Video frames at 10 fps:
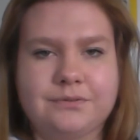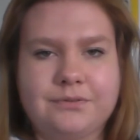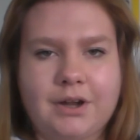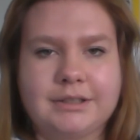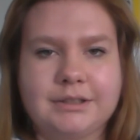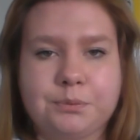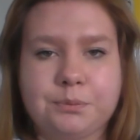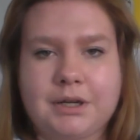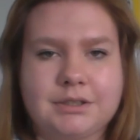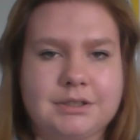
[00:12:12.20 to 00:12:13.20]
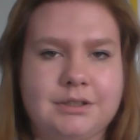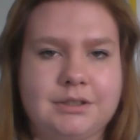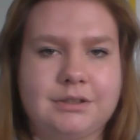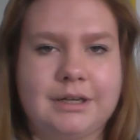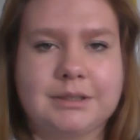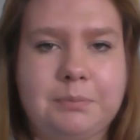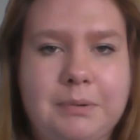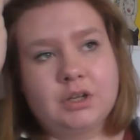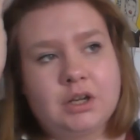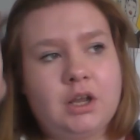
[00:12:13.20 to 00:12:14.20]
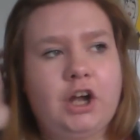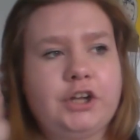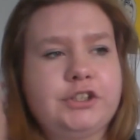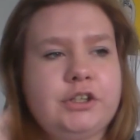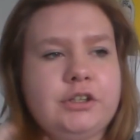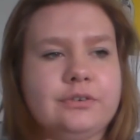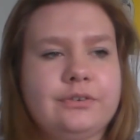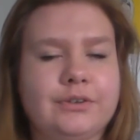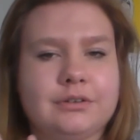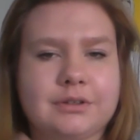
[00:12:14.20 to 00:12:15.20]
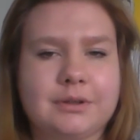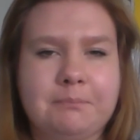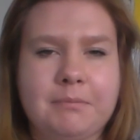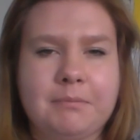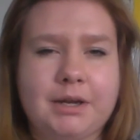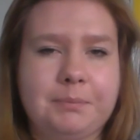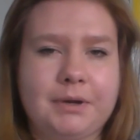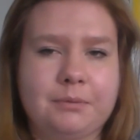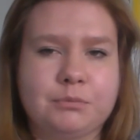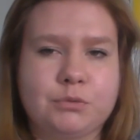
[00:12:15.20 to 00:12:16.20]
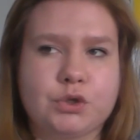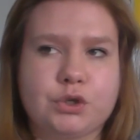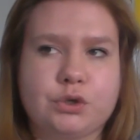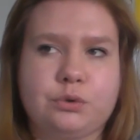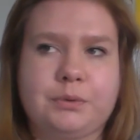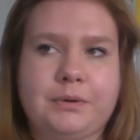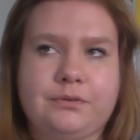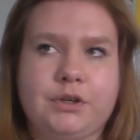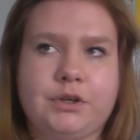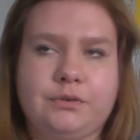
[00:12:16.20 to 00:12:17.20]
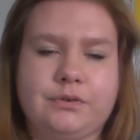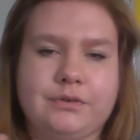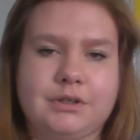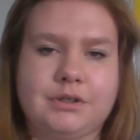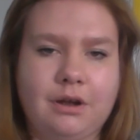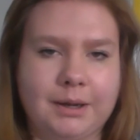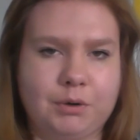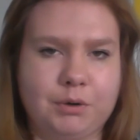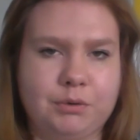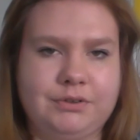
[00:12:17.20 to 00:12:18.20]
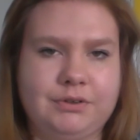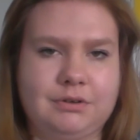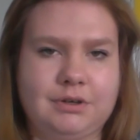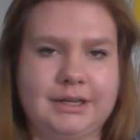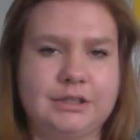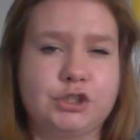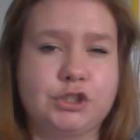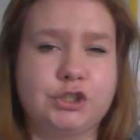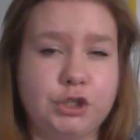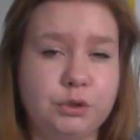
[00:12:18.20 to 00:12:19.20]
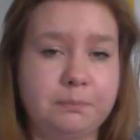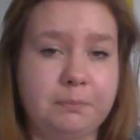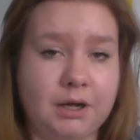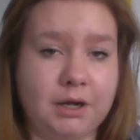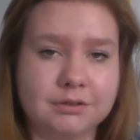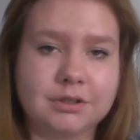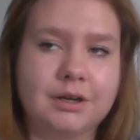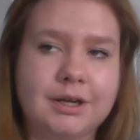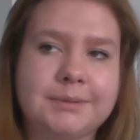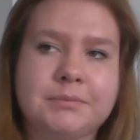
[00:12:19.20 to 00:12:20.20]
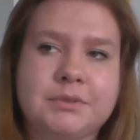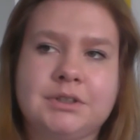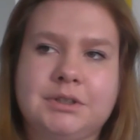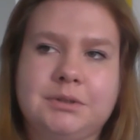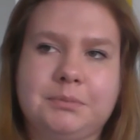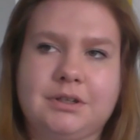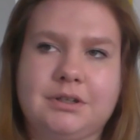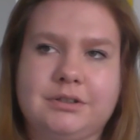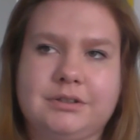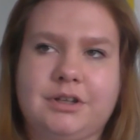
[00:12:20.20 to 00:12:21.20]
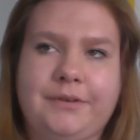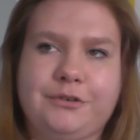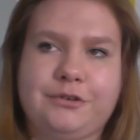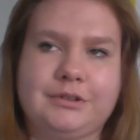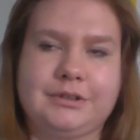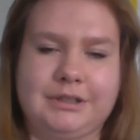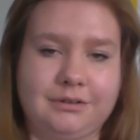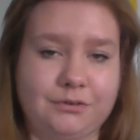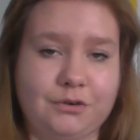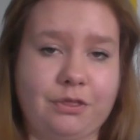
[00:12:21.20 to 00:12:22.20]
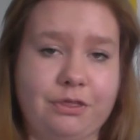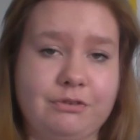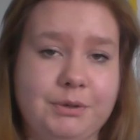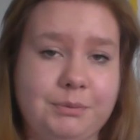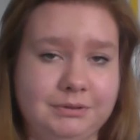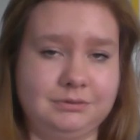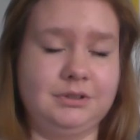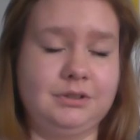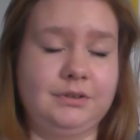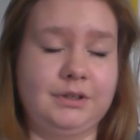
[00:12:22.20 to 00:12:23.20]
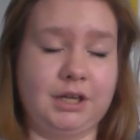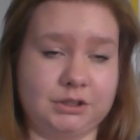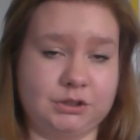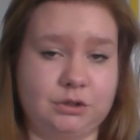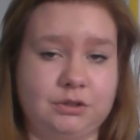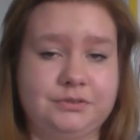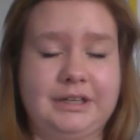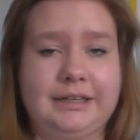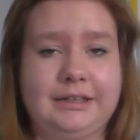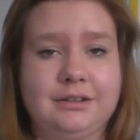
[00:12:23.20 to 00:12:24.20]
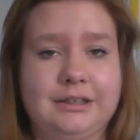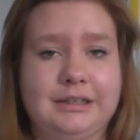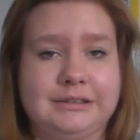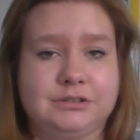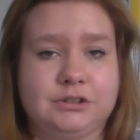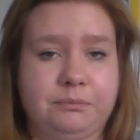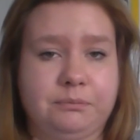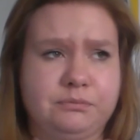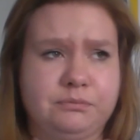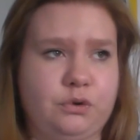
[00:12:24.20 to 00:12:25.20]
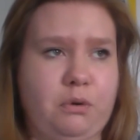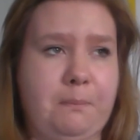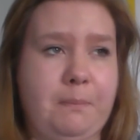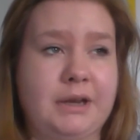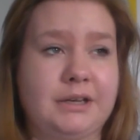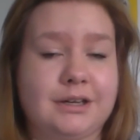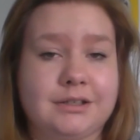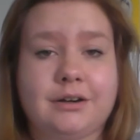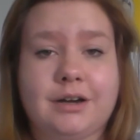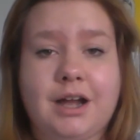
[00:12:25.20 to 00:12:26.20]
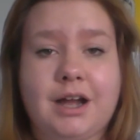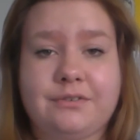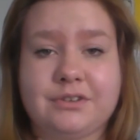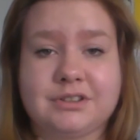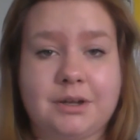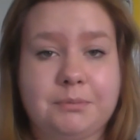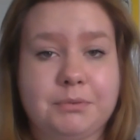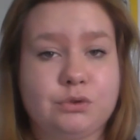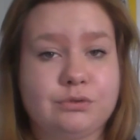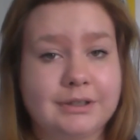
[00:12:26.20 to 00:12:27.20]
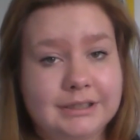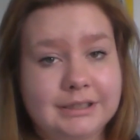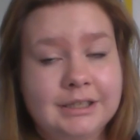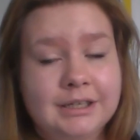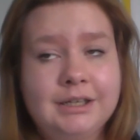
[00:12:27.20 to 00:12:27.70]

find the words to explain. I do feel that maybe, I'm not sure whether over the time I will feel like it's too part-time, because I've got 3 weeks to the cut-off date, and I'm basically done half the assignment already.